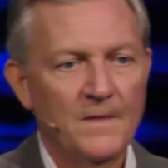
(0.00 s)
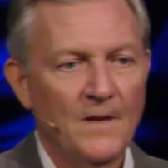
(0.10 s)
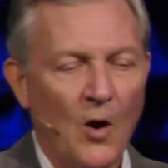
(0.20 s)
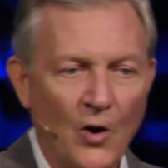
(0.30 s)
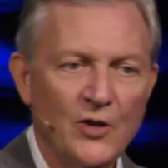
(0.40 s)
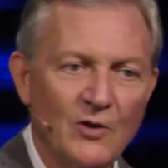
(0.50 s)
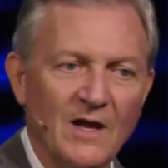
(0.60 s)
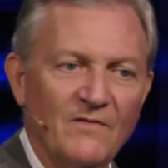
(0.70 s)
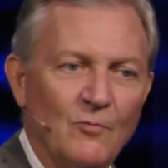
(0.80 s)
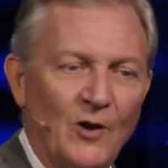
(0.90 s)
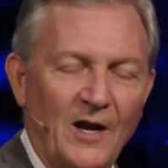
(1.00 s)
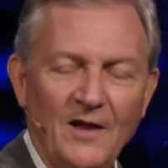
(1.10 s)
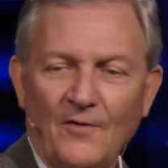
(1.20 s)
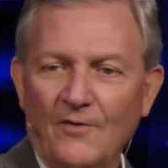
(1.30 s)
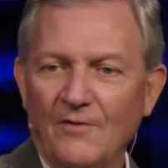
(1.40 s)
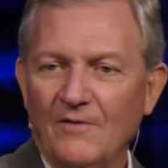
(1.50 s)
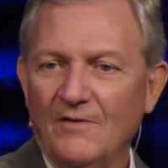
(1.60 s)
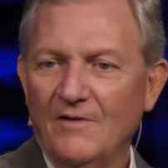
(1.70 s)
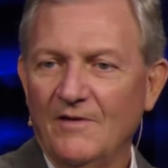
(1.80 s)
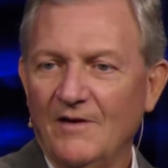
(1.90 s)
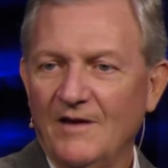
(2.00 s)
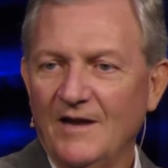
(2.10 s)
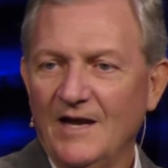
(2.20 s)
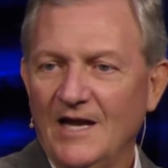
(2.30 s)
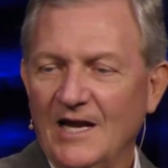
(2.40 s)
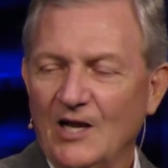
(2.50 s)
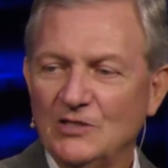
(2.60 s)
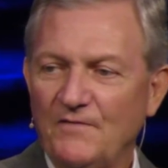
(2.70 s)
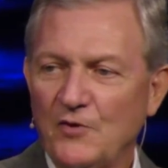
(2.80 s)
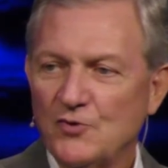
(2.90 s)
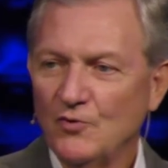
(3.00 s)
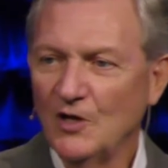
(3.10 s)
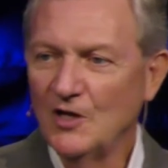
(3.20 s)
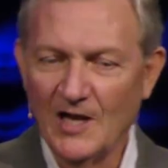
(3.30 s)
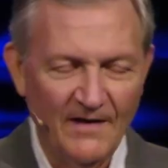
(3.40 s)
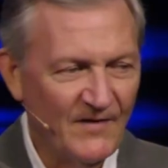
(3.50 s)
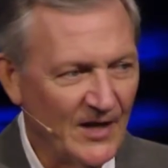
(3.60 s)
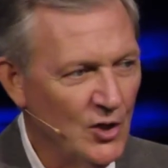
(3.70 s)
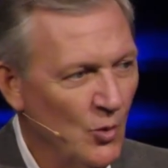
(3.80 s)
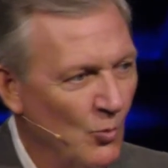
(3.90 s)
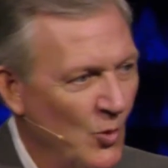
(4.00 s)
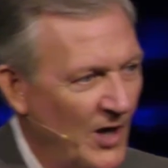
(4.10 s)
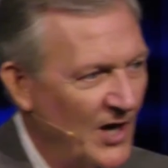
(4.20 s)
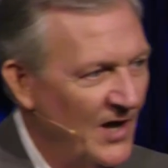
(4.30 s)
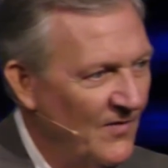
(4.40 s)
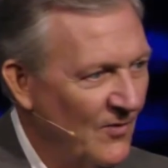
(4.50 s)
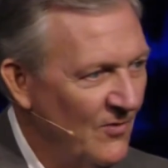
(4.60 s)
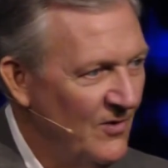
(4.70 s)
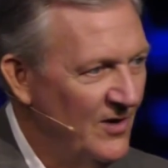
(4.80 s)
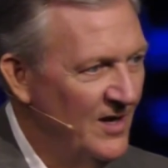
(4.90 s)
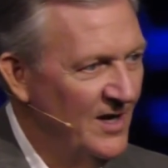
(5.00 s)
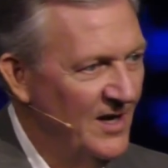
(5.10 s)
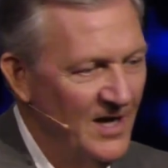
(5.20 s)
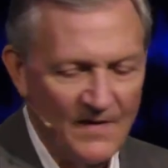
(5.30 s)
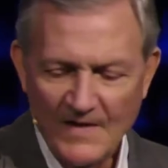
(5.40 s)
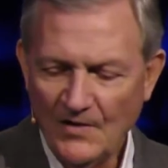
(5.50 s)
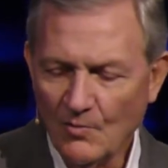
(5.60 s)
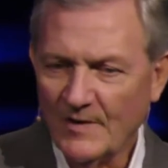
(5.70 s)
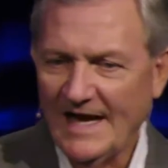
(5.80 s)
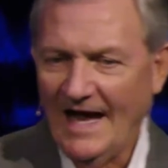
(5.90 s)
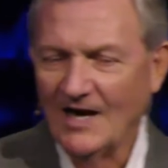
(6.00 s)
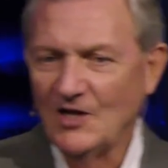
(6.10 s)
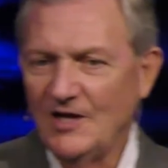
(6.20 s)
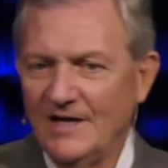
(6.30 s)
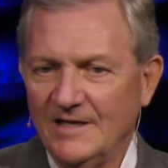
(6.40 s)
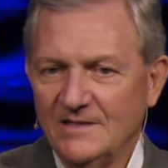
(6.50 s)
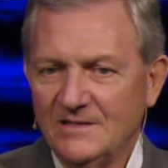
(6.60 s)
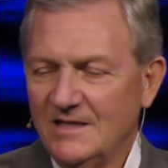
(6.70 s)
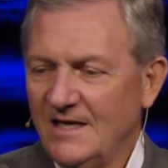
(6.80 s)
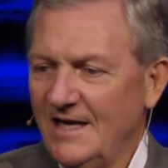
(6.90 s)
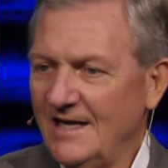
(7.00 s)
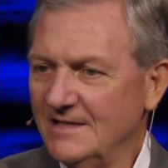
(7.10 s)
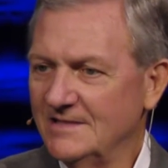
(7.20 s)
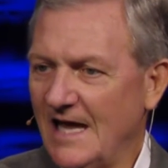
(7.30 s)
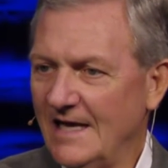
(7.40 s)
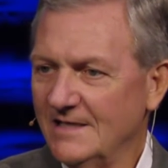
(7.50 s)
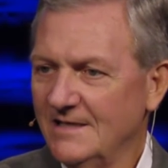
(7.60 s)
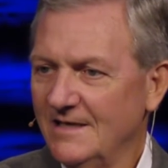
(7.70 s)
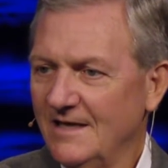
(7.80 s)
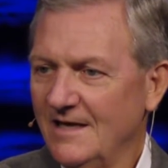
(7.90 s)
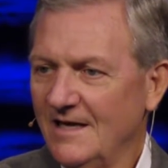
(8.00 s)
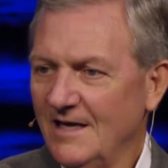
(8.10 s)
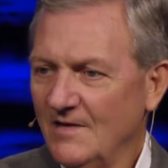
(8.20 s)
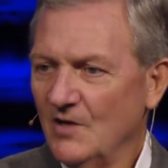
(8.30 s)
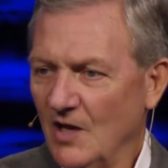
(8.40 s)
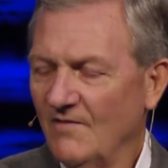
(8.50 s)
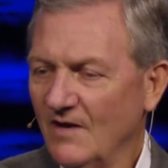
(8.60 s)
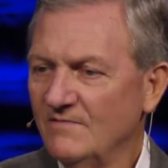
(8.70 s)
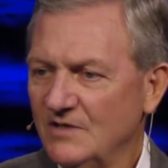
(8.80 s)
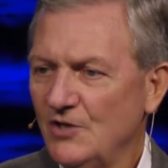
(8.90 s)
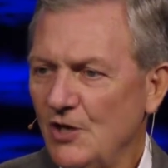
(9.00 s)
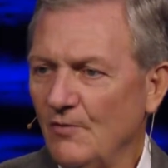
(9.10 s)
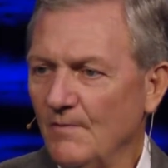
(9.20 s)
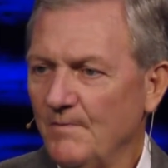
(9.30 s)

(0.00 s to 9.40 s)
Are you loving one another? Because if you're truly loving one another, then the reality is that love lives in you.